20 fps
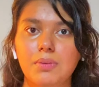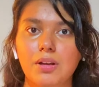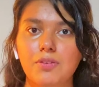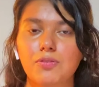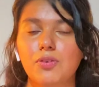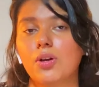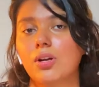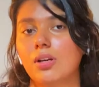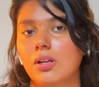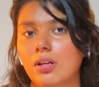If
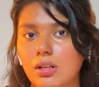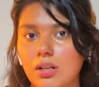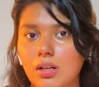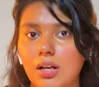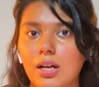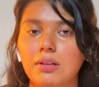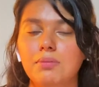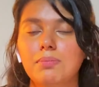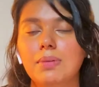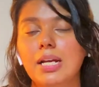you're
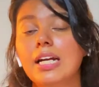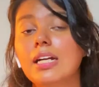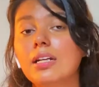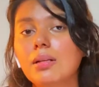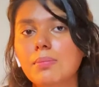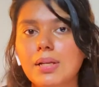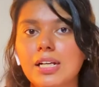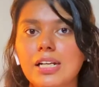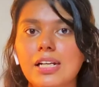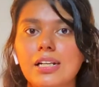an
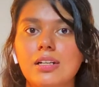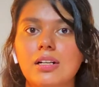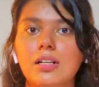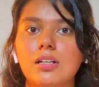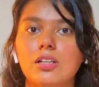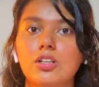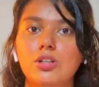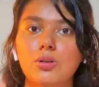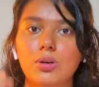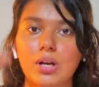intermediate
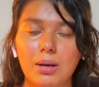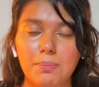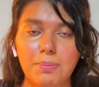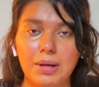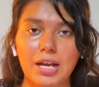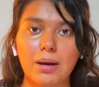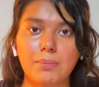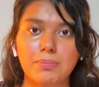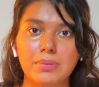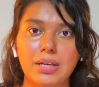learner, you can
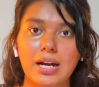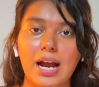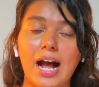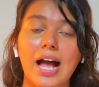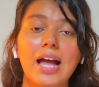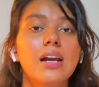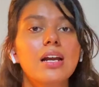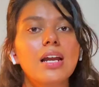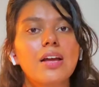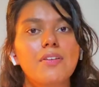pick up their
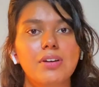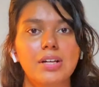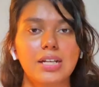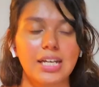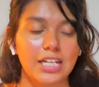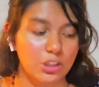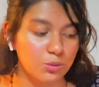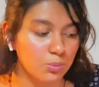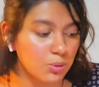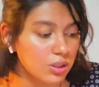higher level
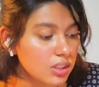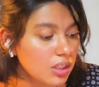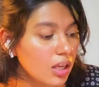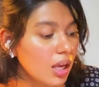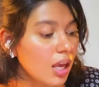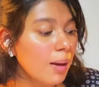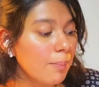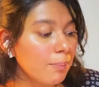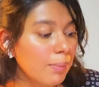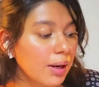textbooks.
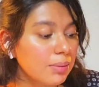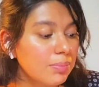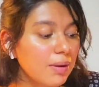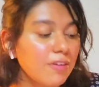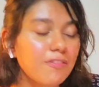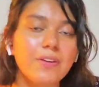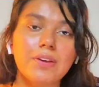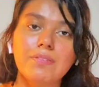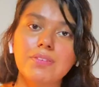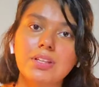But my
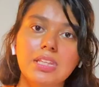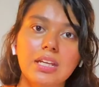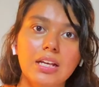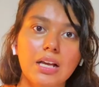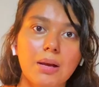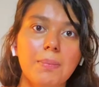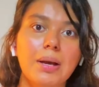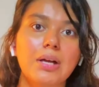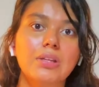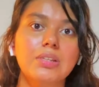favorite thing
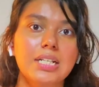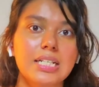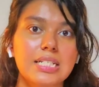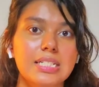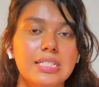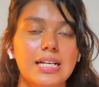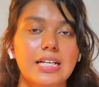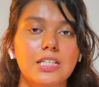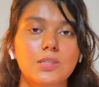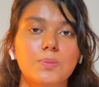about these
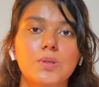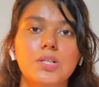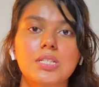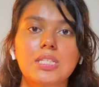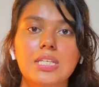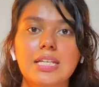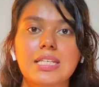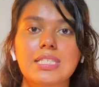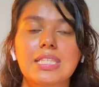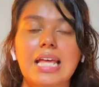textbooks
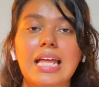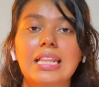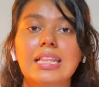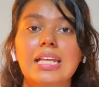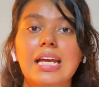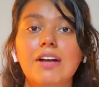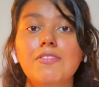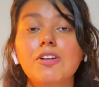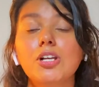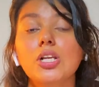is that they
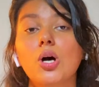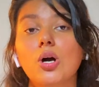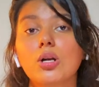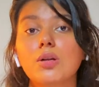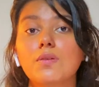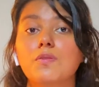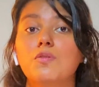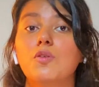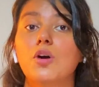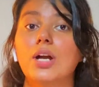have a lot
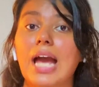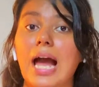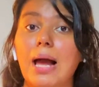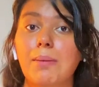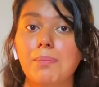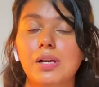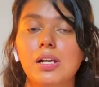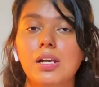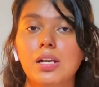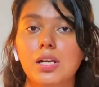of
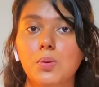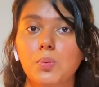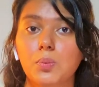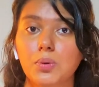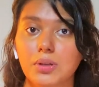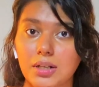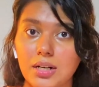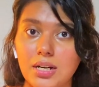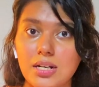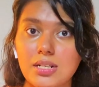vocabulary
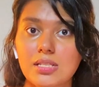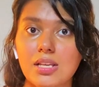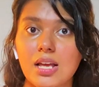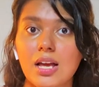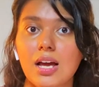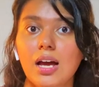words.